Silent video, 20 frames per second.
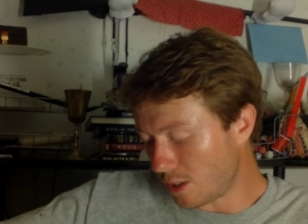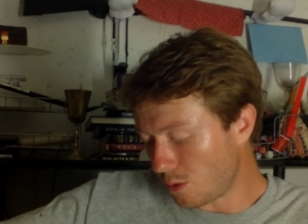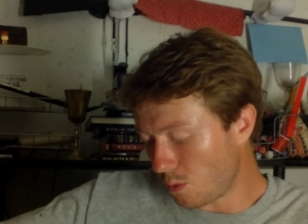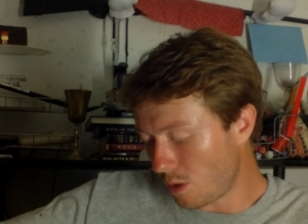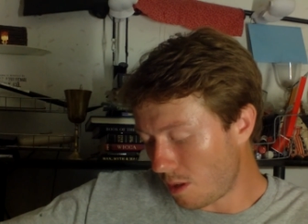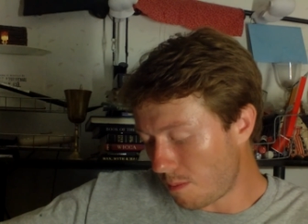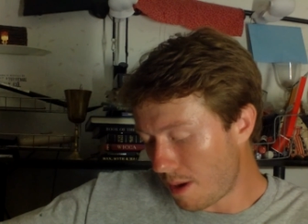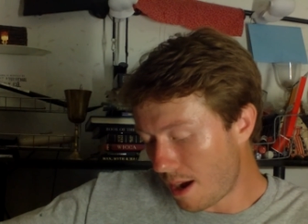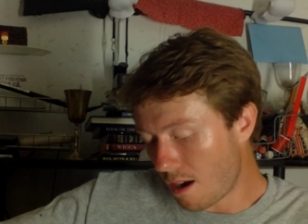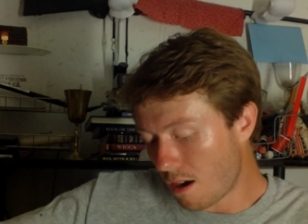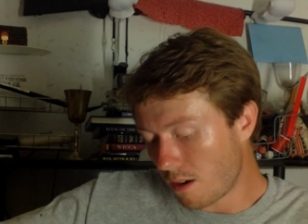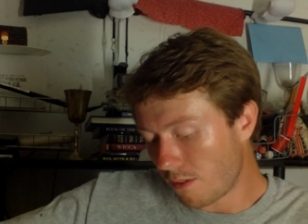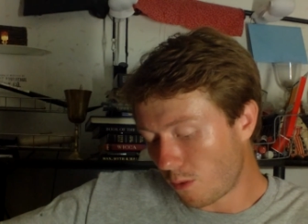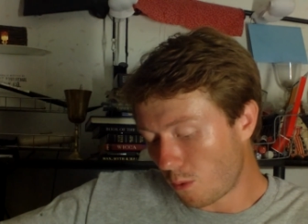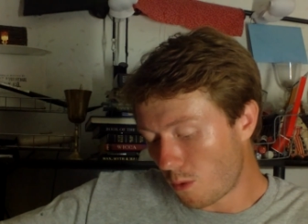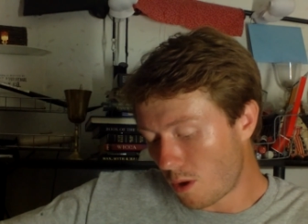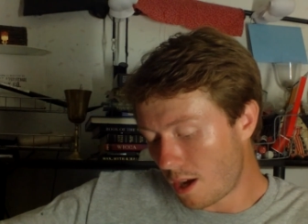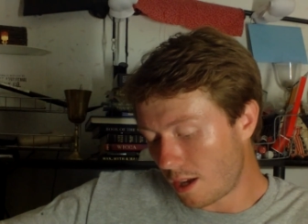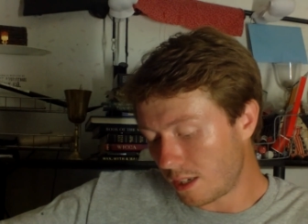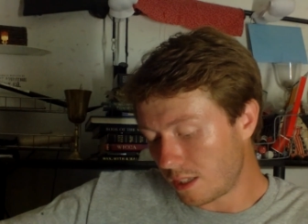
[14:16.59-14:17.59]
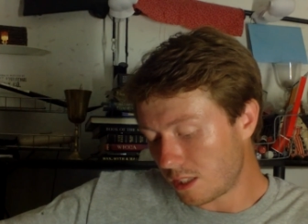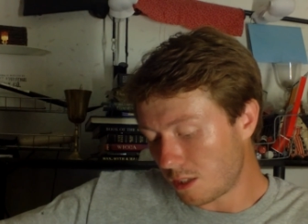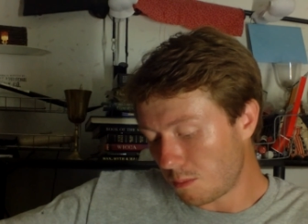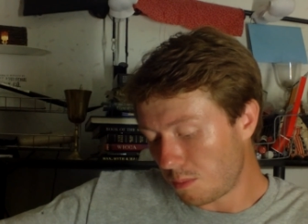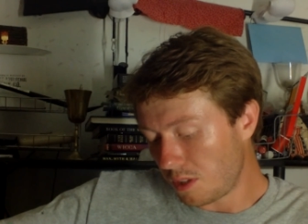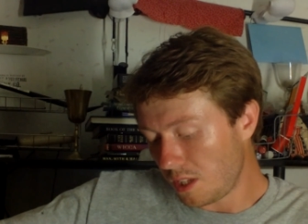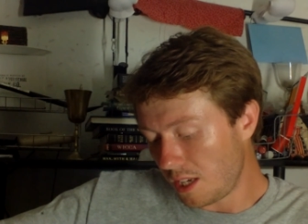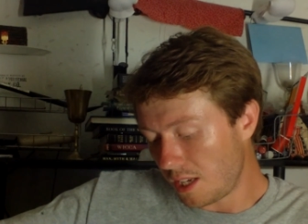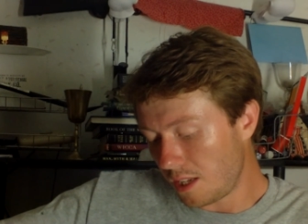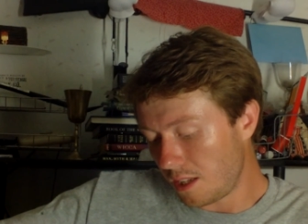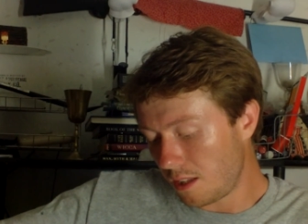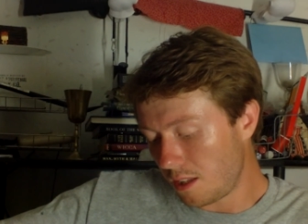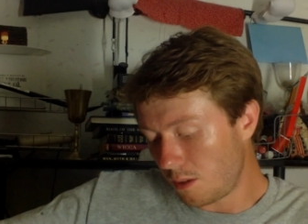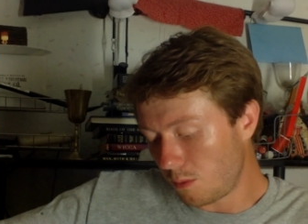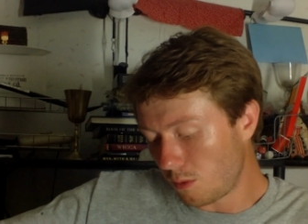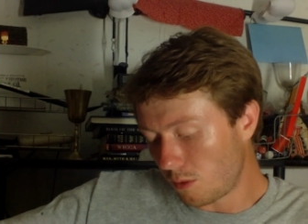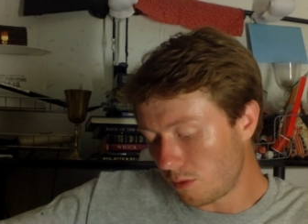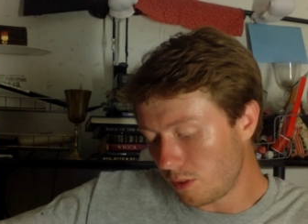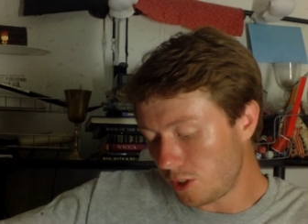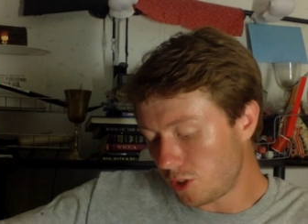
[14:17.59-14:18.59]
as when the power of a wand is depleted,
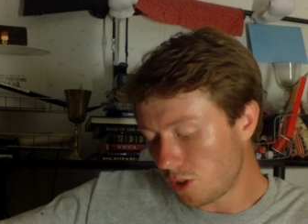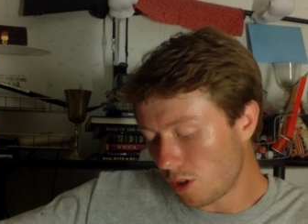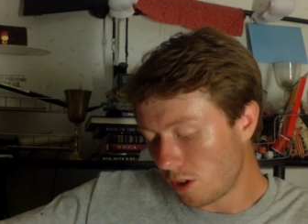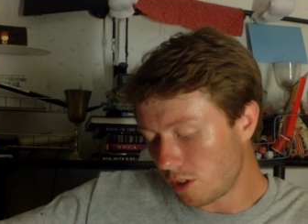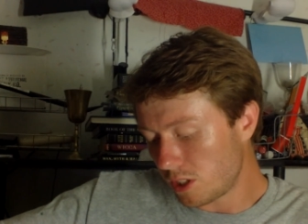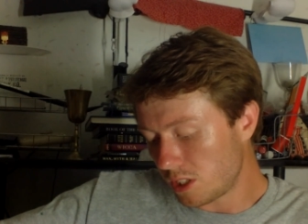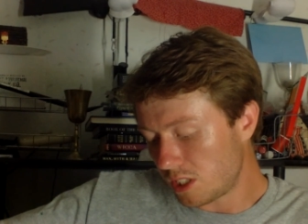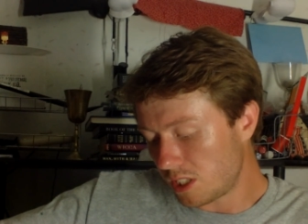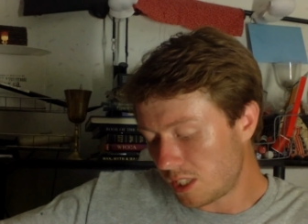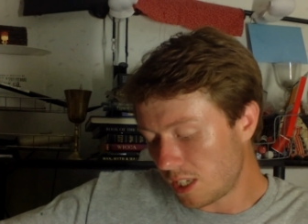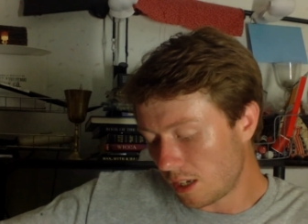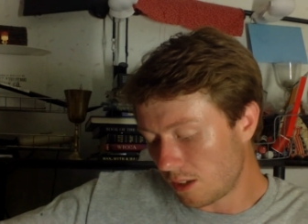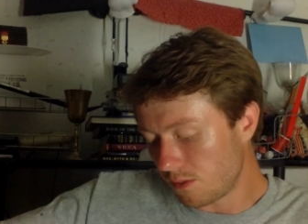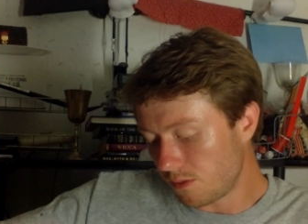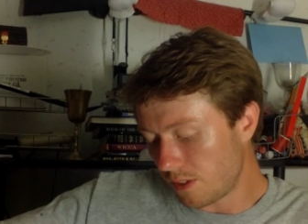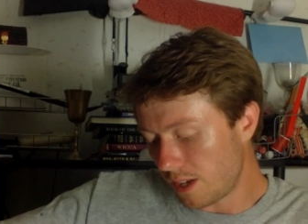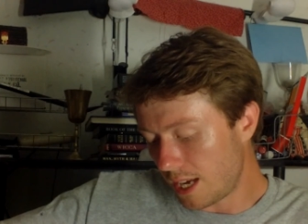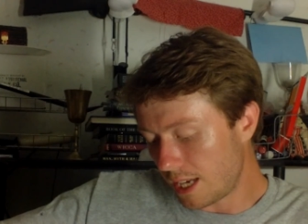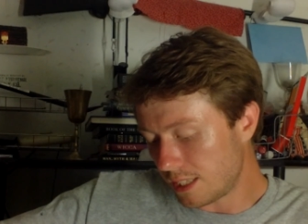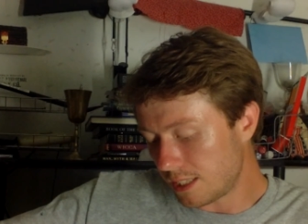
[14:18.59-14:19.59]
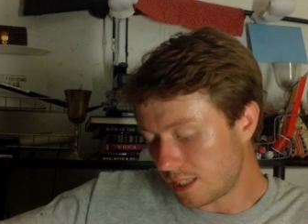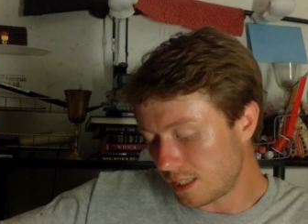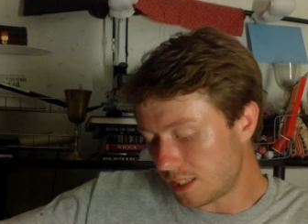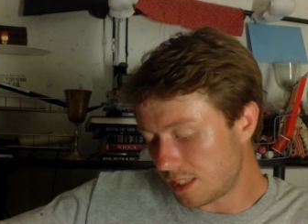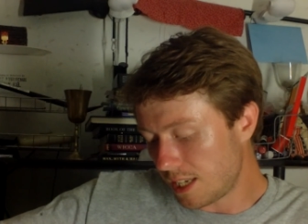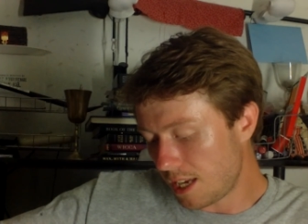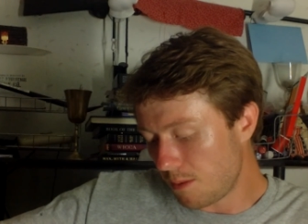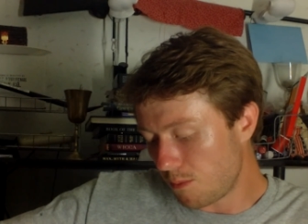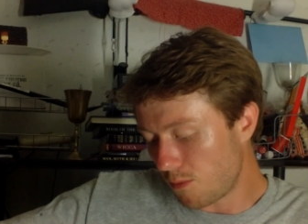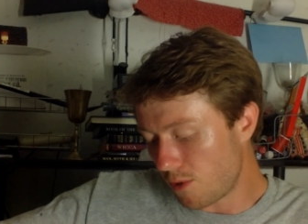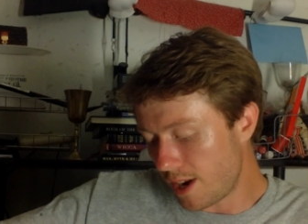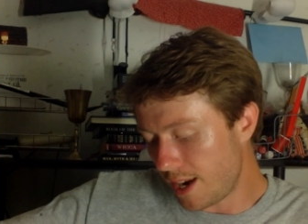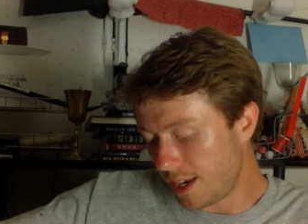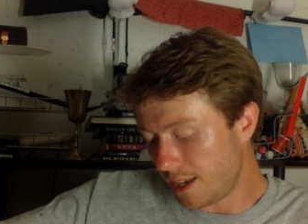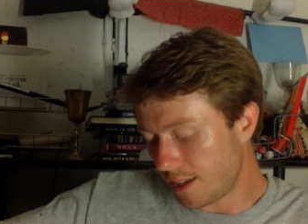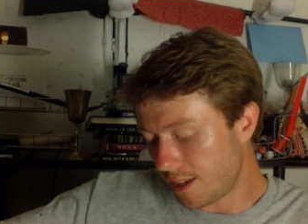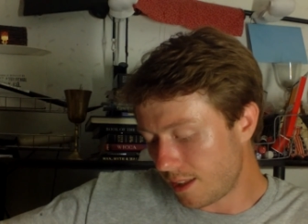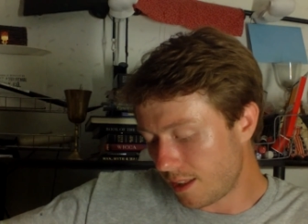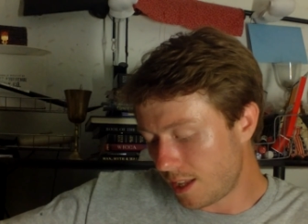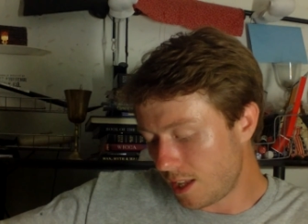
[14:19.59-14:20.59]
then it will recharge itself at the same
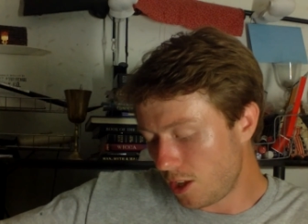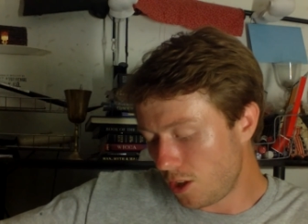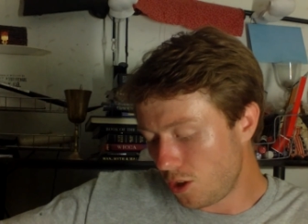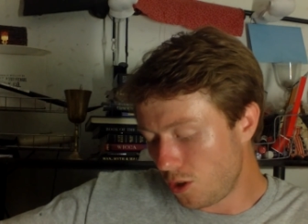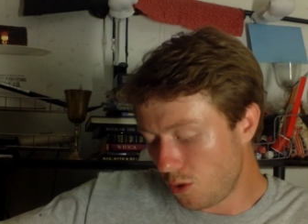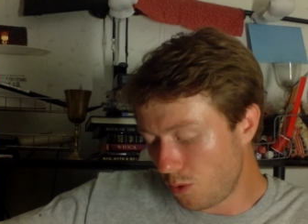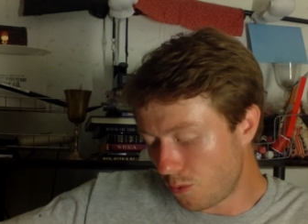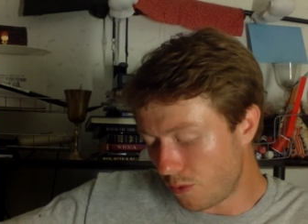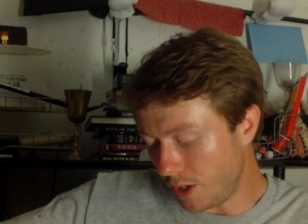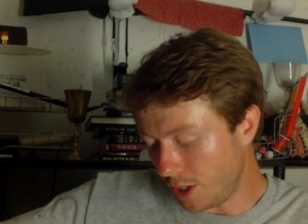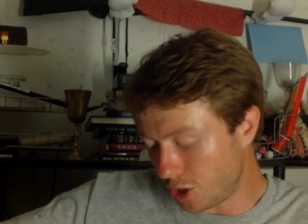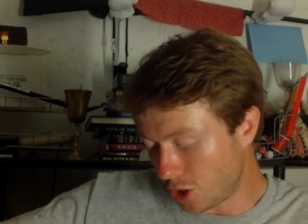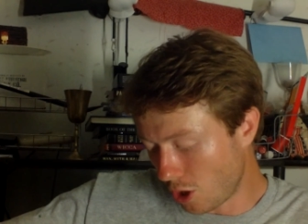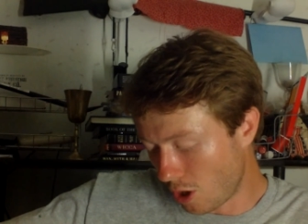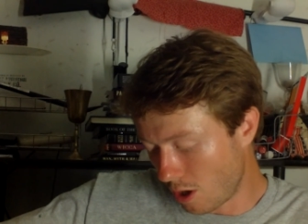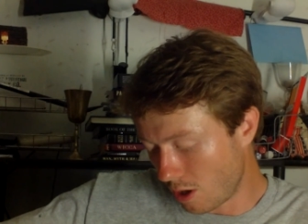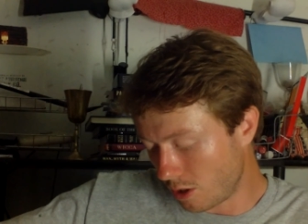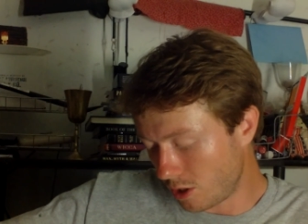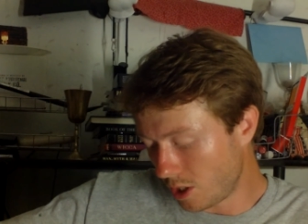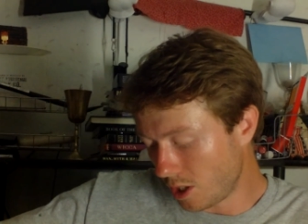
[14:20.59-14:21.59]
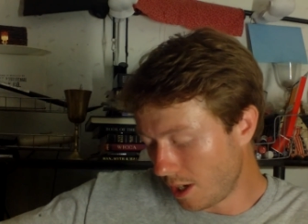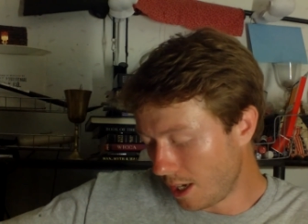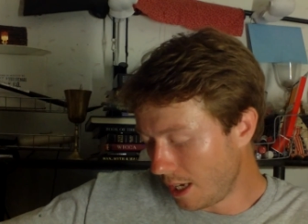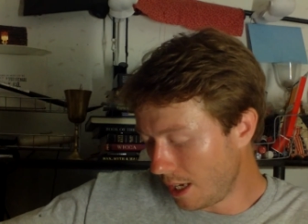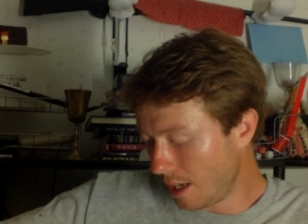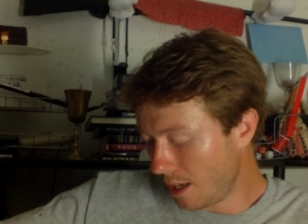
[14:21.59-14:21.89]
rate that you recharge.